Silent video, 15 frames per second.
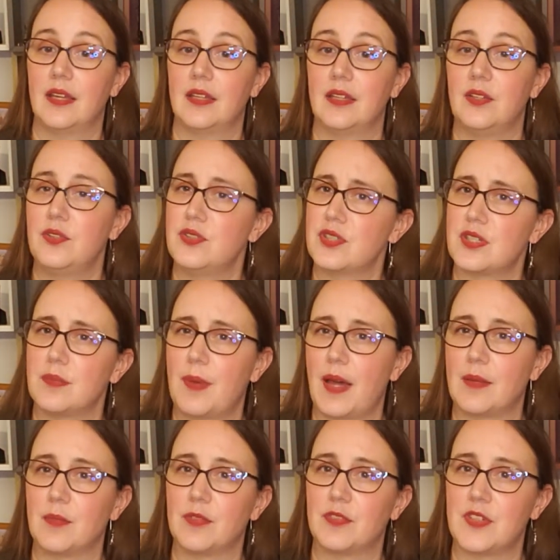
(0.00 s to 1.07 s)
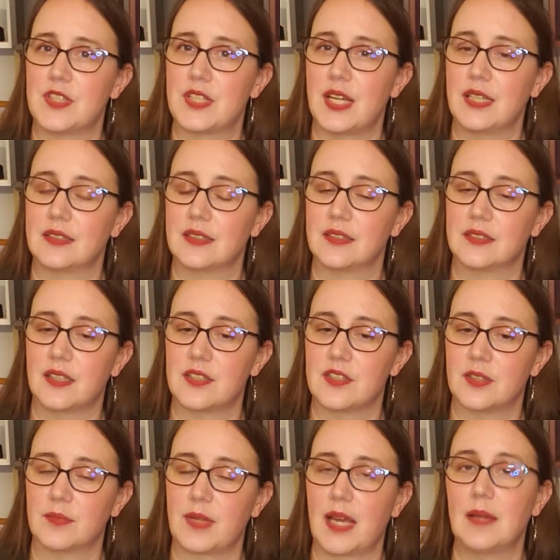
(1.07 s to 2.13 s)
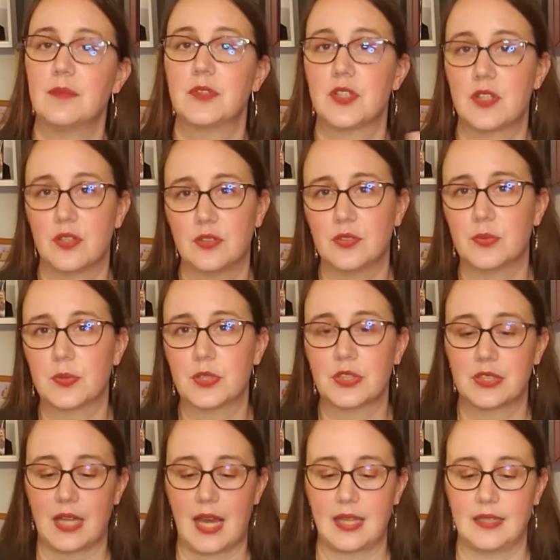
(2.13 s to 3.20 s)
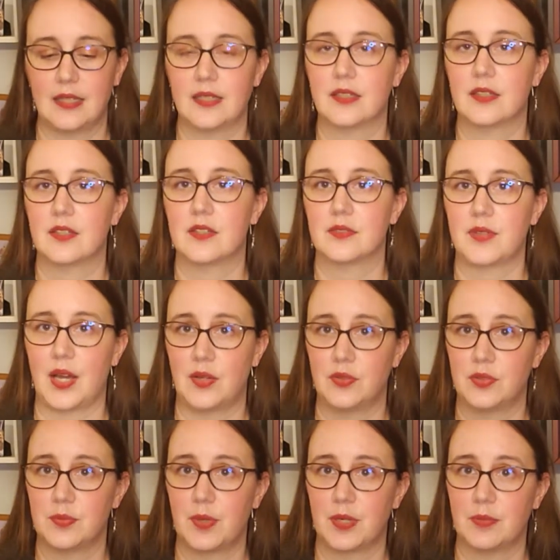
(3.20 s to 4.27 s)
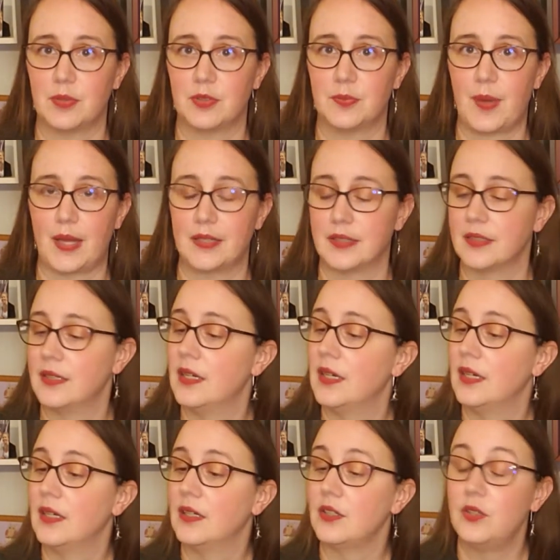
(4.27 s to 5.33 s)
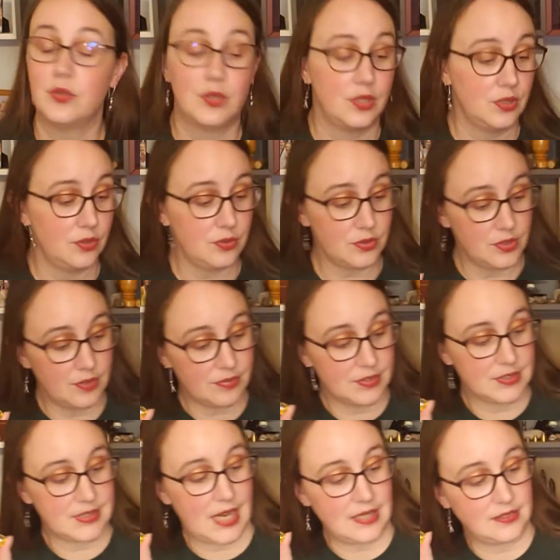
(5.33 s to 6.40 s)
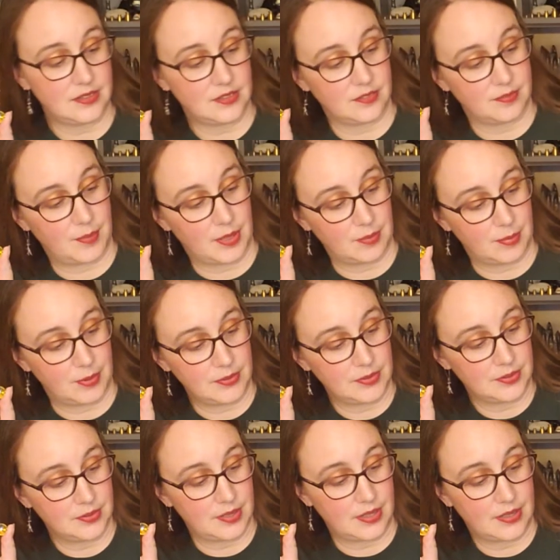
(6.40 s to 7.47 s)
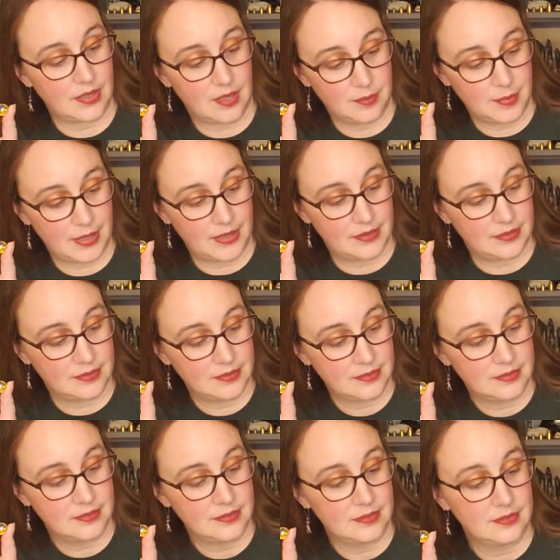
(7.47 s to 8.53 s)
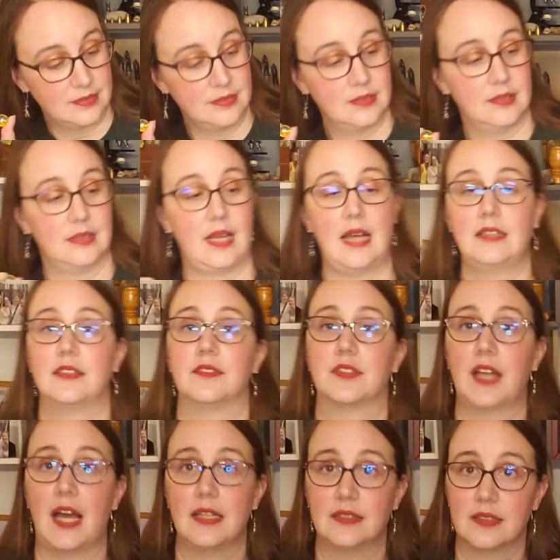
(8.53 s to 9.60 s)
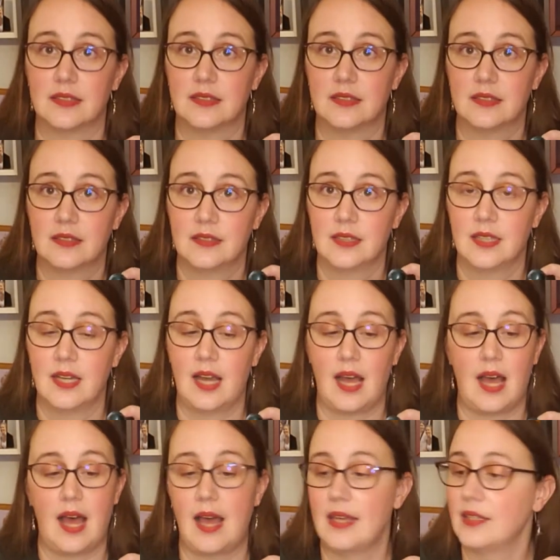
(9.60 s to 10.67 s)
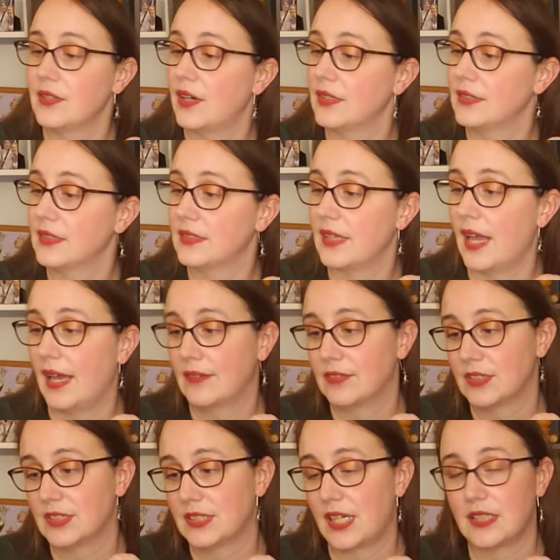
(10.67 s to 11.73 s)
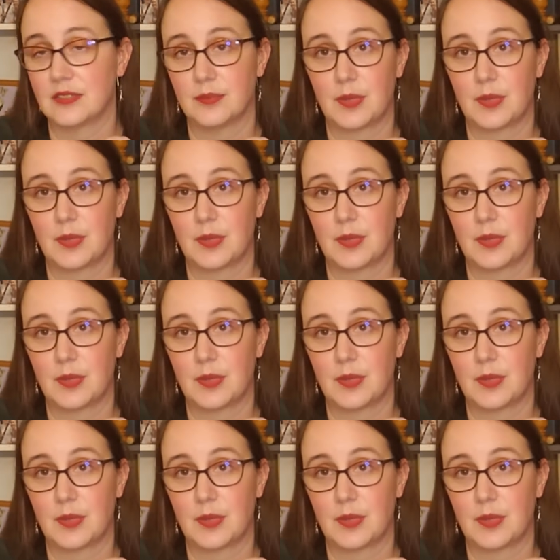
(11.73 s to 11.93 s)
use at the bottom of fish tanks and such sometimes. Those worked. I liked the round marbles better. You can use different sizes of marbles. They come in lots of sizes. I thought that the average size